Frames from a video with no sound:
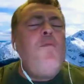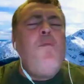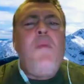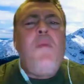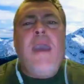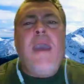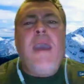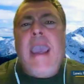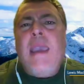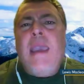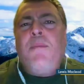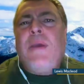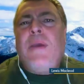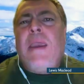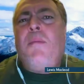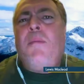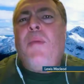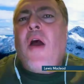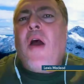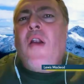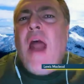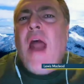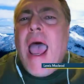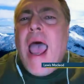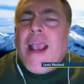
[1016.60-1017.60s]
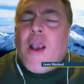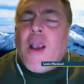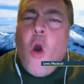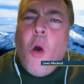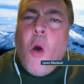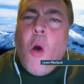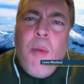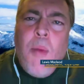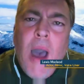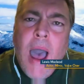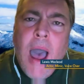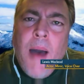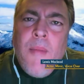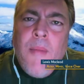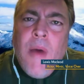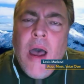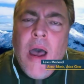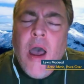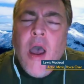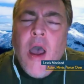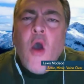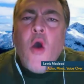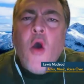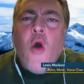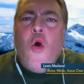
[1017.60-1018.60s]
maybe Barack
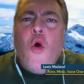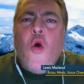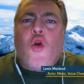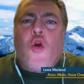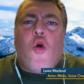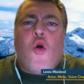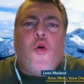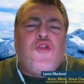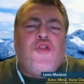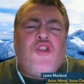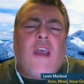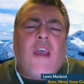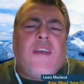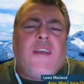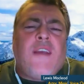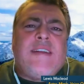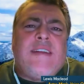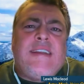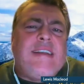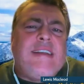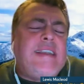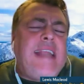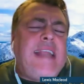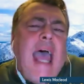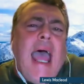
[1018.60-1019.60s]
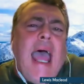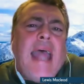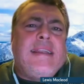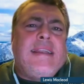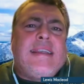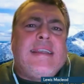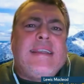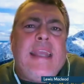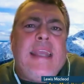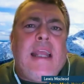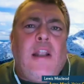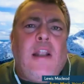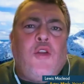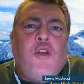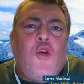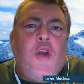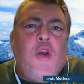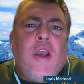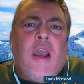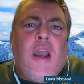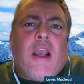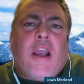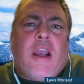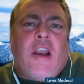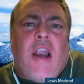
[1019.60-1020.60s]
Obama, who could just stand still
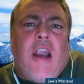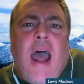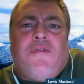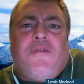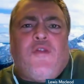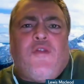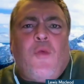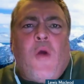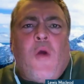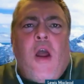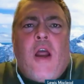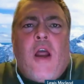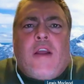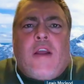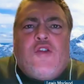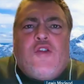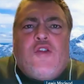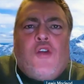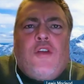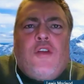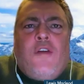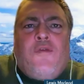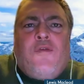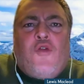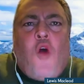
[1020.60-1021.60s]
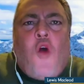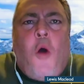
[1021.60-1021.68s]
doing a Kraftwerk sort of